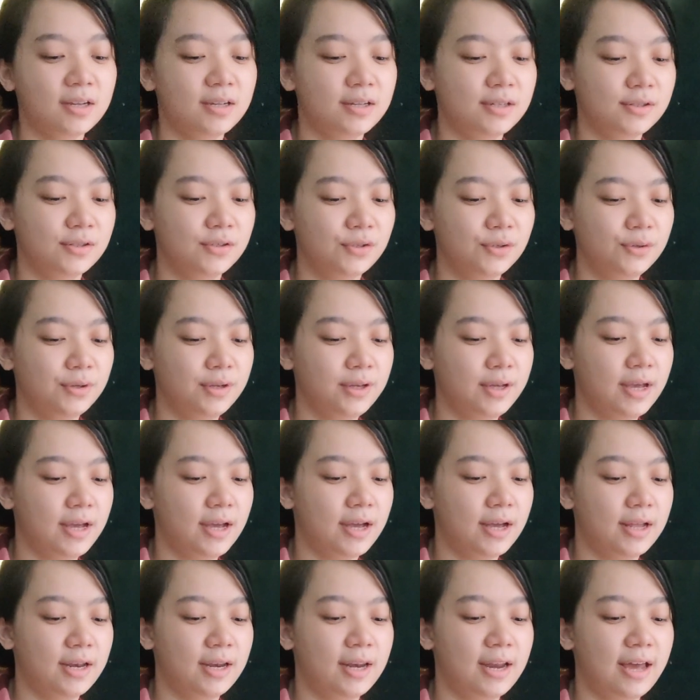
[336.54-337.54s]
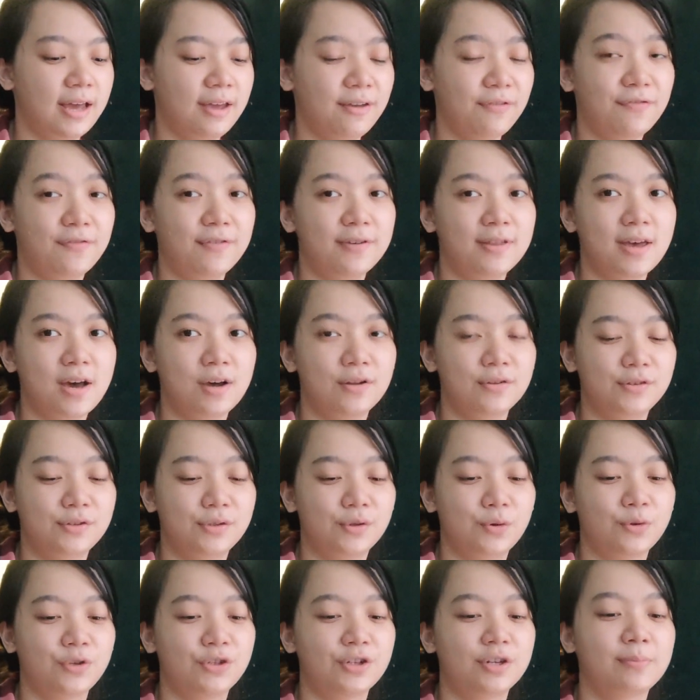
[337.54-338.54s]
So yeah, life without
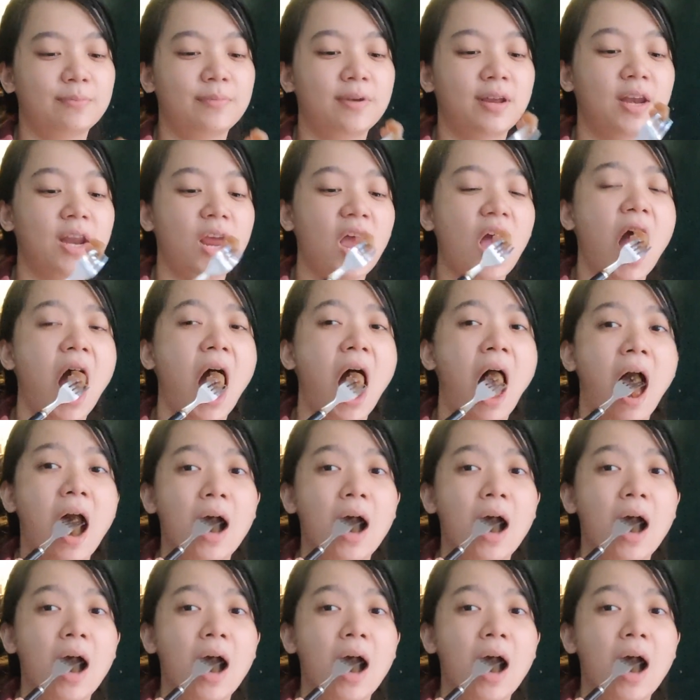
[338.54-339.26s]
social media